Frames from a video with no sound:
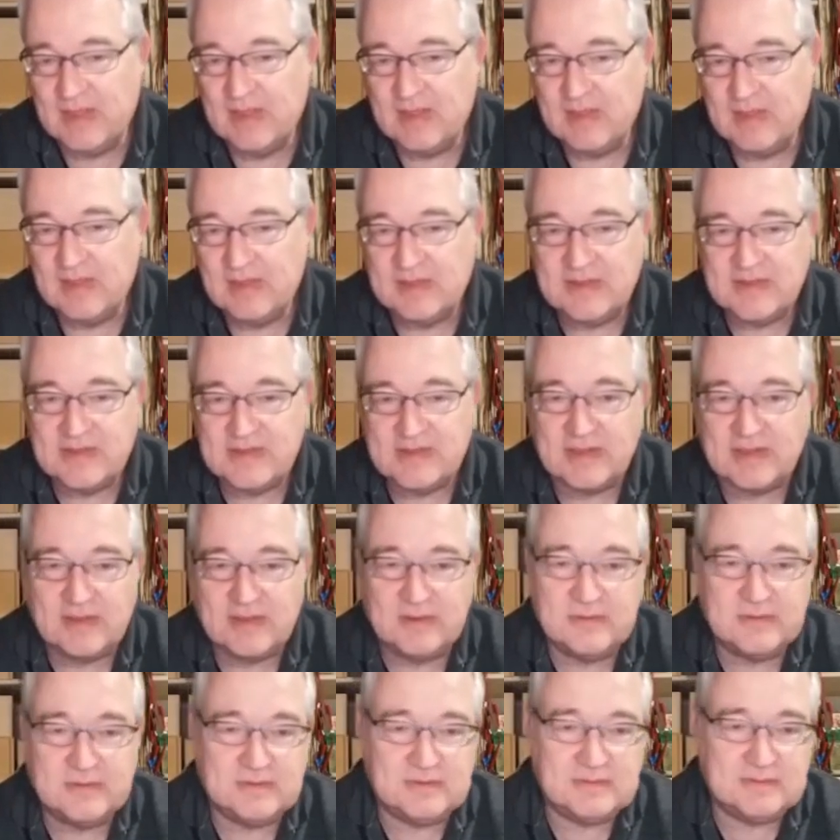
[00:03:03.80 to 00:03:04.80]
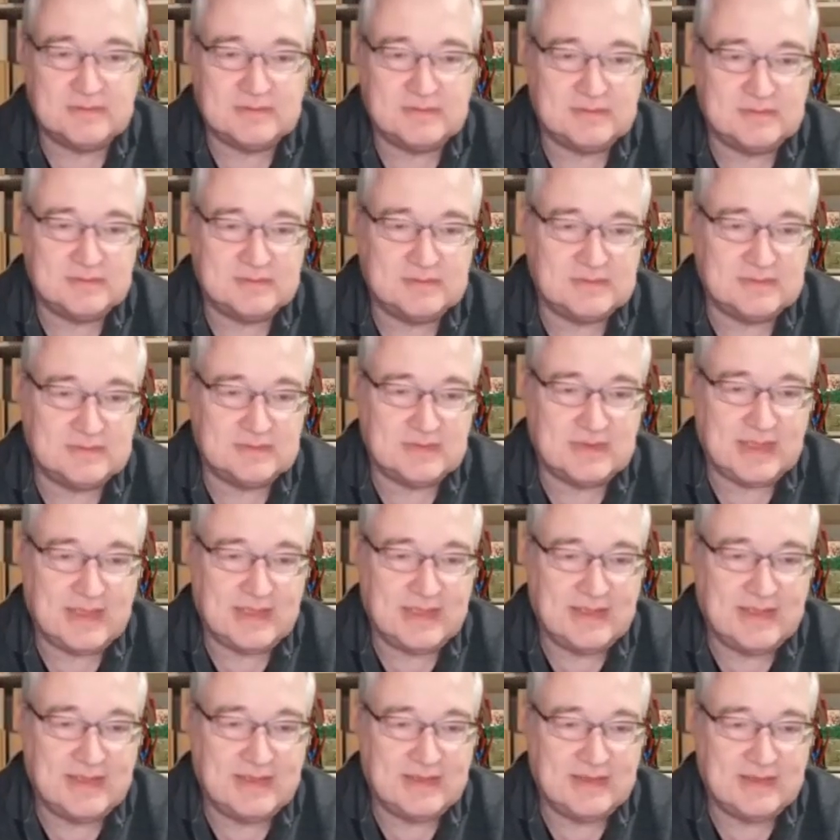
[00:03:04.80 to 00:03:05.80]
So
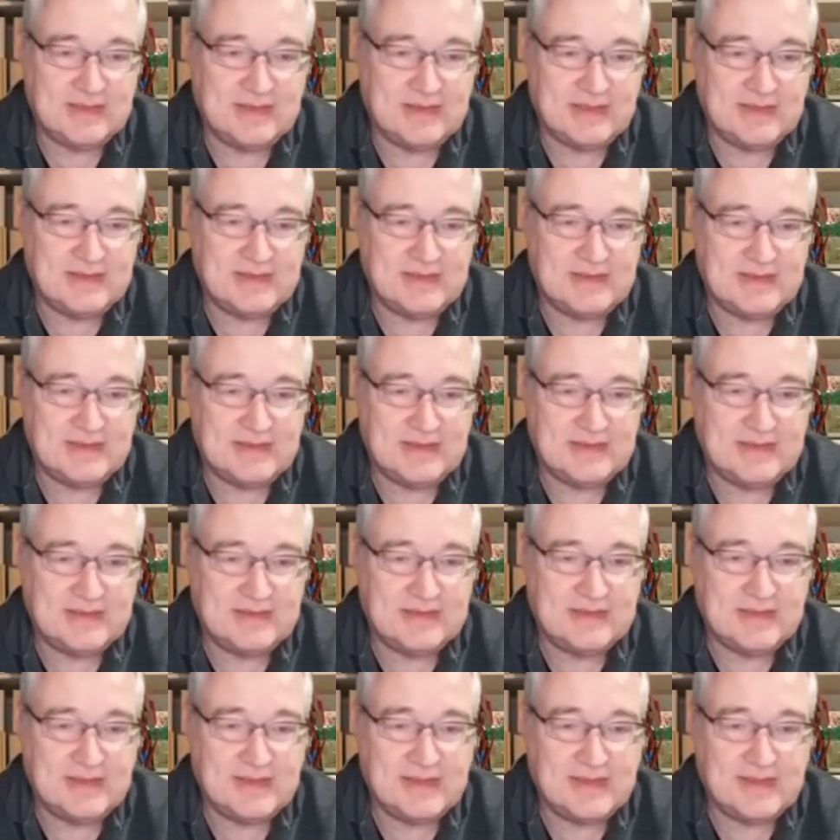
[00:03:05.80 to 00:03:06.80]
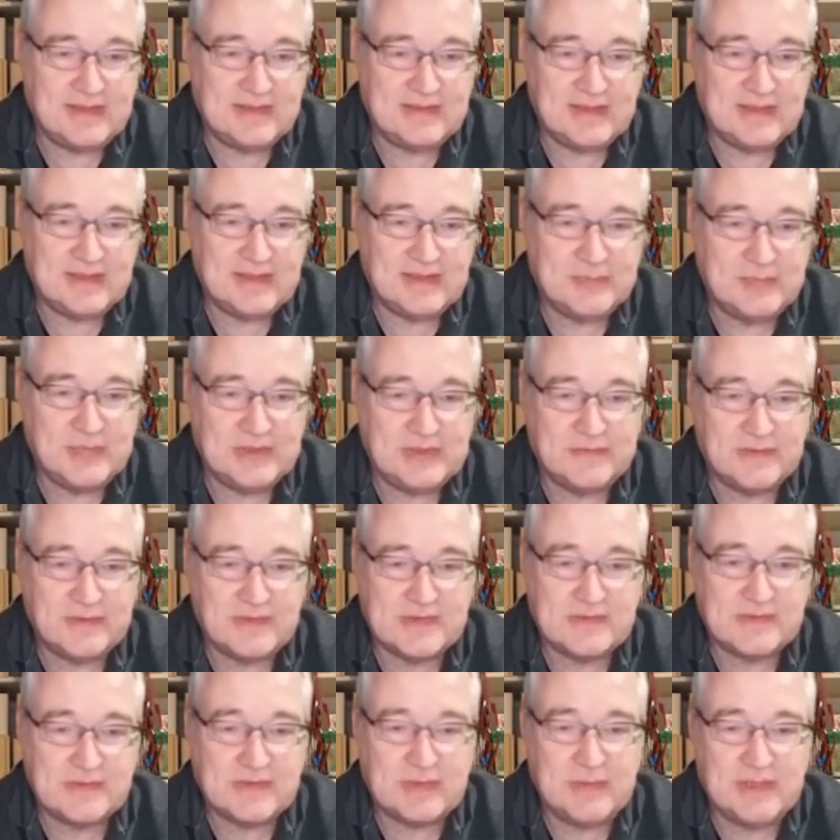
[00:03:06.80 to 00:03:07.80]
in 1989, I built the first
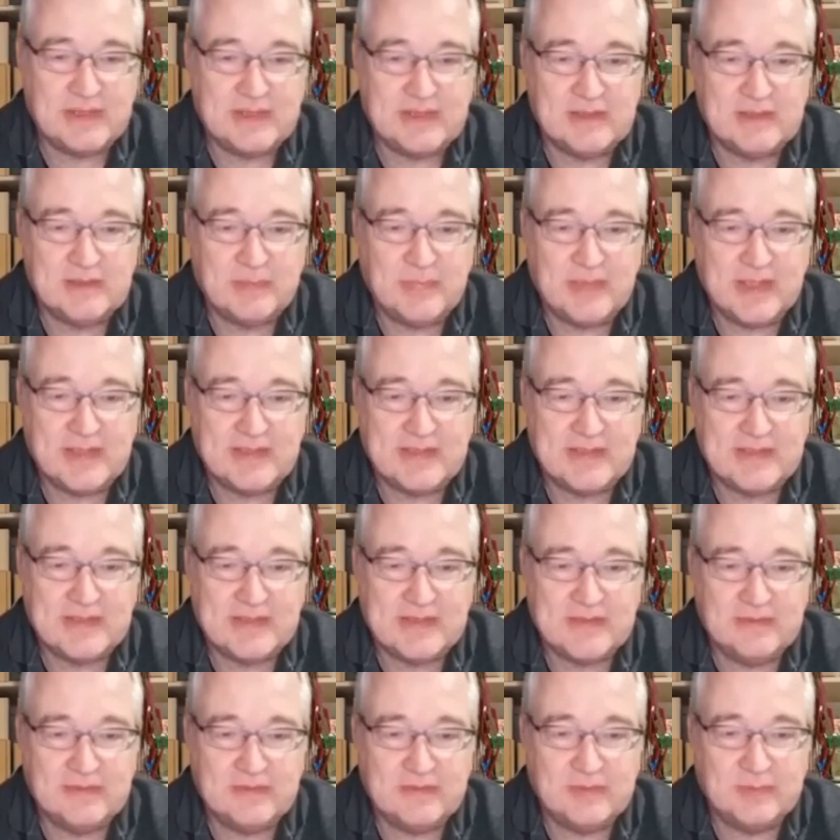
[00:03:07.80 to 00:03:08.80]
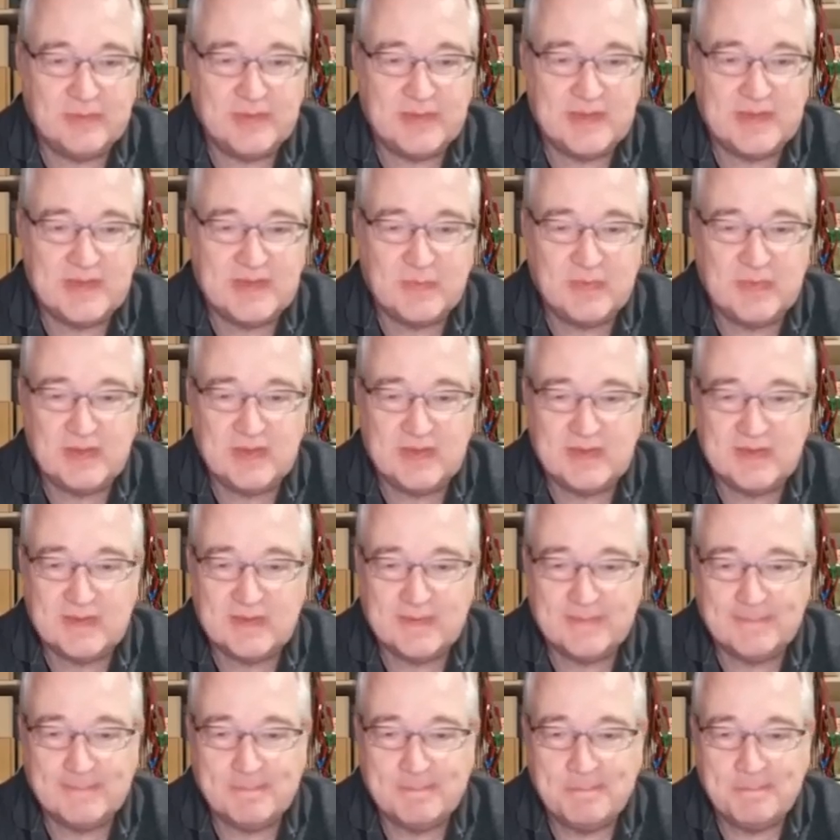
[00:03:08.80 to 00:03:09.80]
replica based on Euro PCBs.
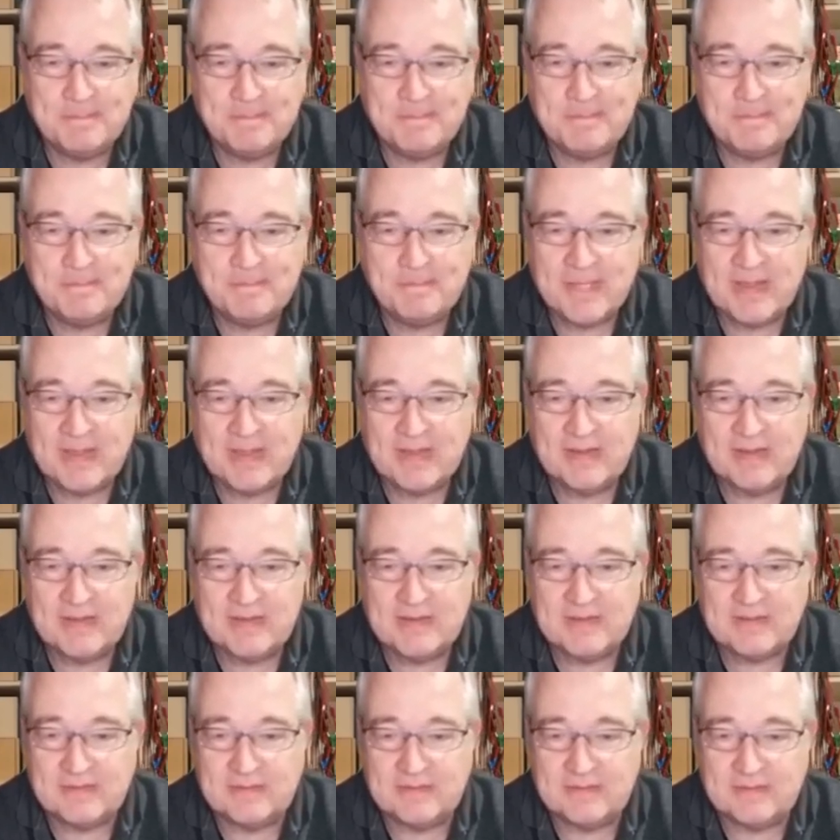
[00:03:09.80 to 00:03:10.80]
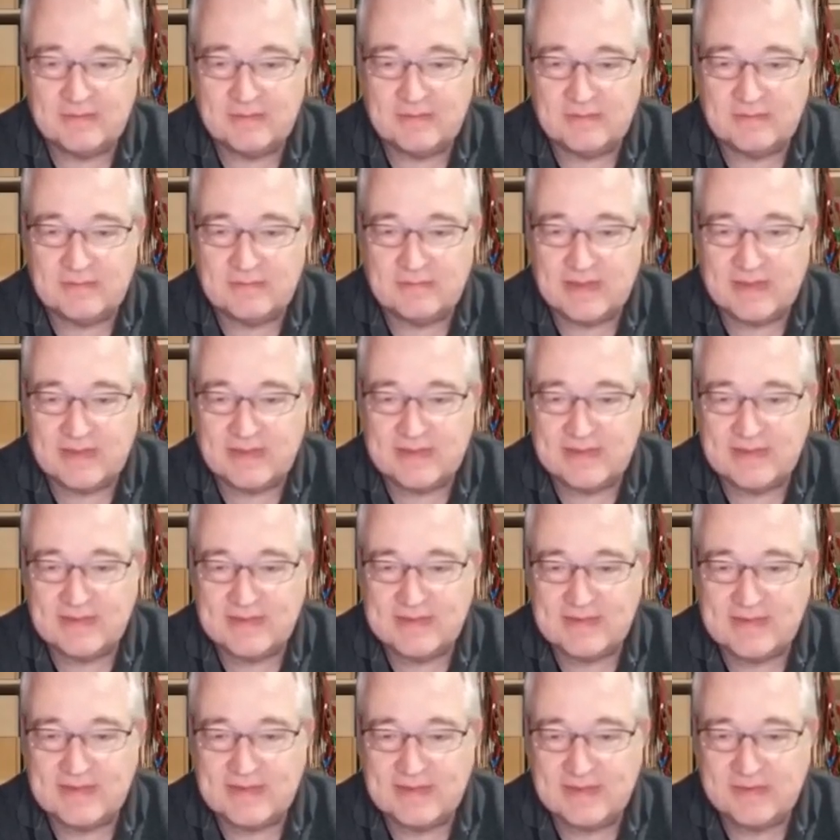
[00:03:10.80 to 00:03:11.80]
So on the right hand
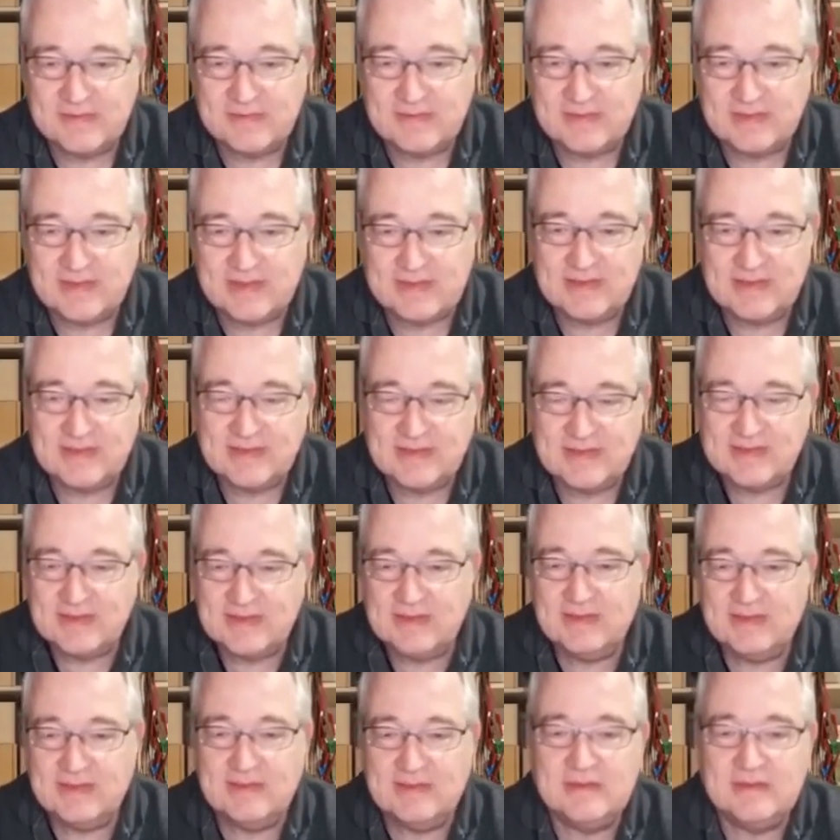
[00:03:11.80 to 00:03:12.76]
side, you can actually see a